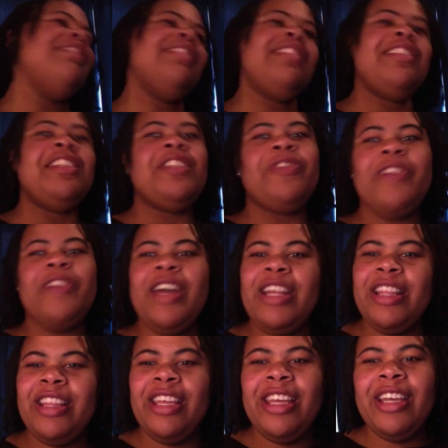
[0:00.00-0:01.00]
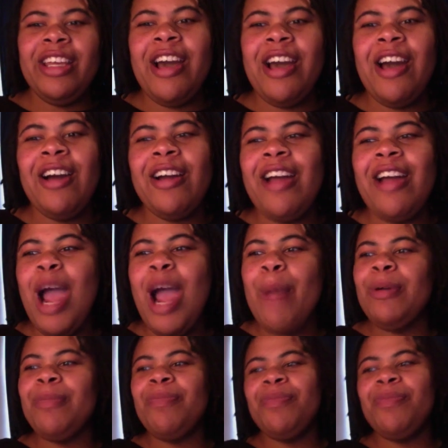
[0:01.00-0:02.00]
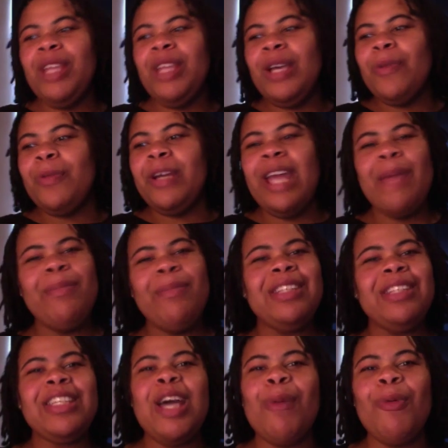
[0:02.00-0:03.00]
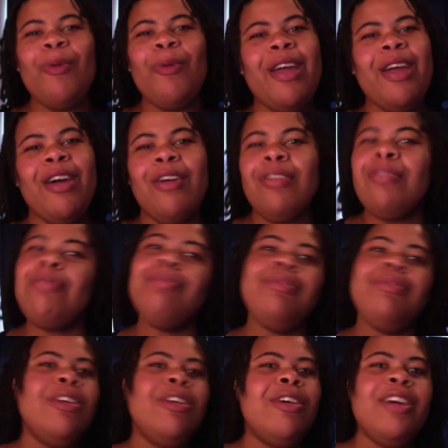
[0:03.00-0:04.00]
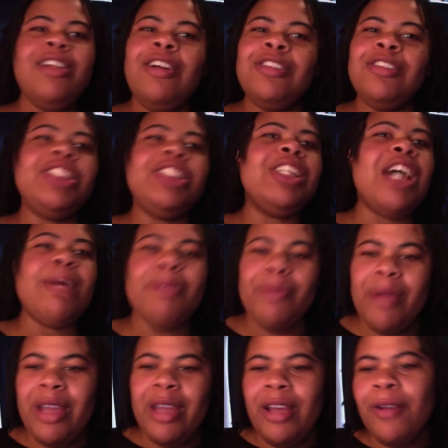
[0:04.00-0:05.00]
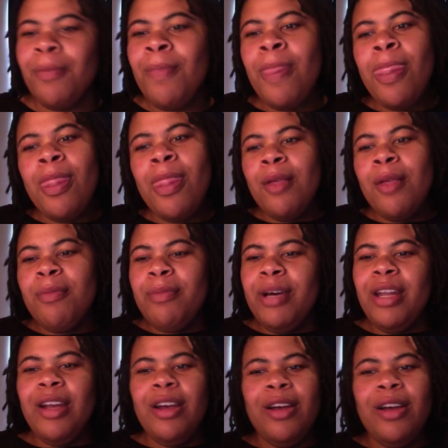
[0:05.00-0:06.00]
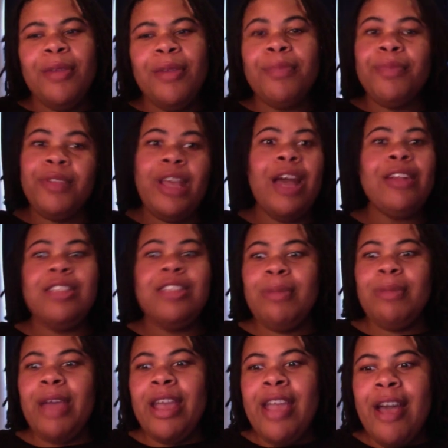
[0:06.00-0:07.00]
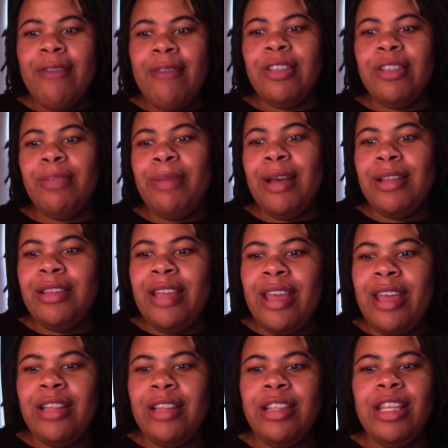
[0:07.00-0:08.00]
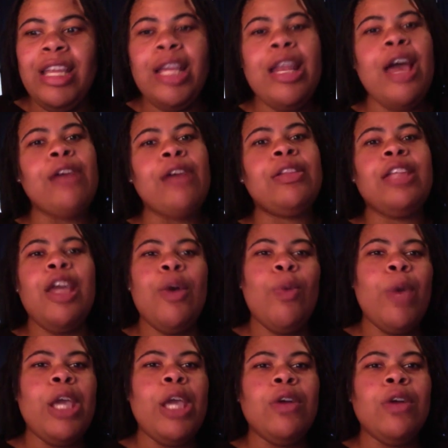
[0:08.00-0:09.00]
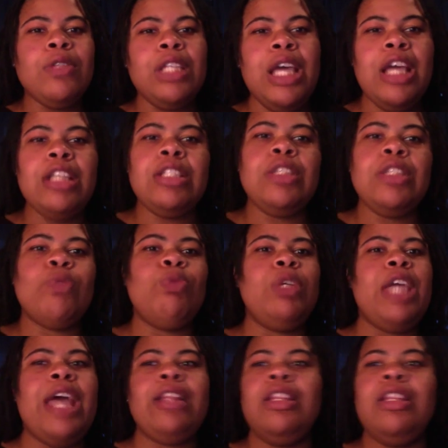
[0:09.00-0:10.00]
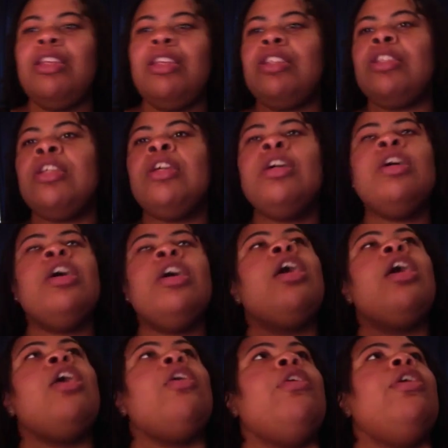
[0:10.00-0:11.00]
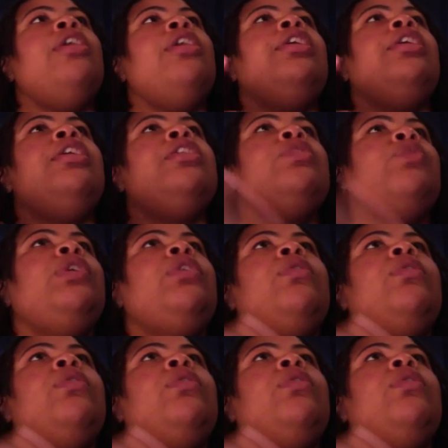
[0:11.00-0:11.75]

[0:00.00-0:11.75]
this funny thing called karma. When that bitch come around, Lord, don't she come around. But um, y'all tell me how y'all feel about that. Then out there in Waco, Texas, we got this earlier this week